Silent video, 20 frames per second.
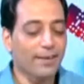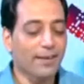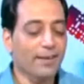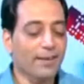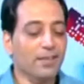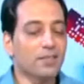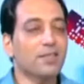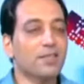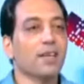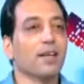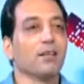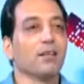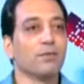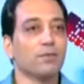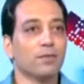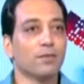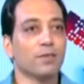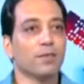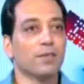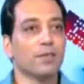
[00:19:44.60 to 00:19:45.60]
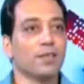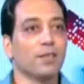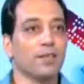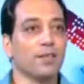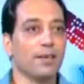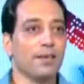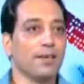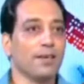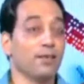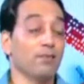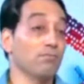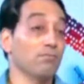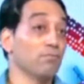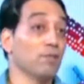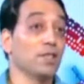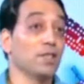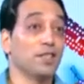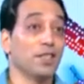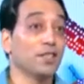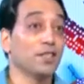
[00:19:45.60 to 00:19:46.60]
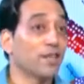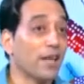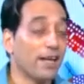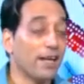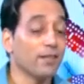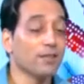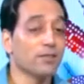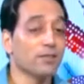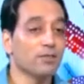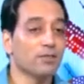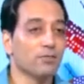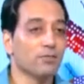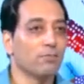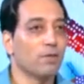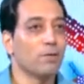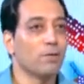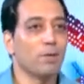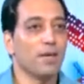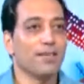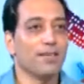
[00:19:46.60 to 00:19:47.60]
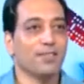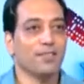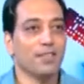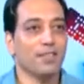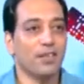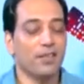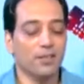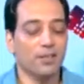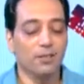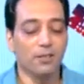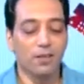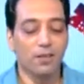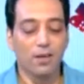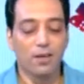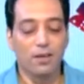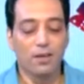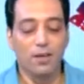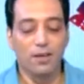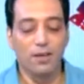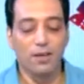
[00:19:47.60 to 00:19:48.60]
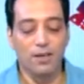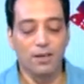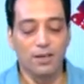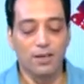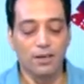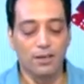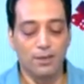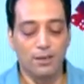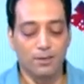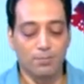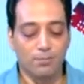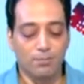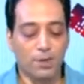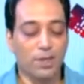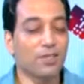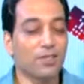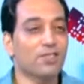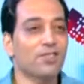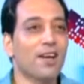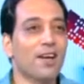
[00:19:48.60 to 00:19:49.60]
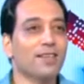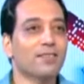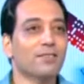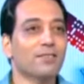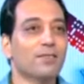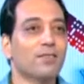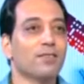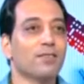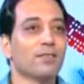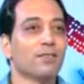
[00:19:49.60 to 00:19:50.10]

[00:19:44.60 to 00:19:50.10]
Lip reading: itself is a talent, maybe a skill, but it's not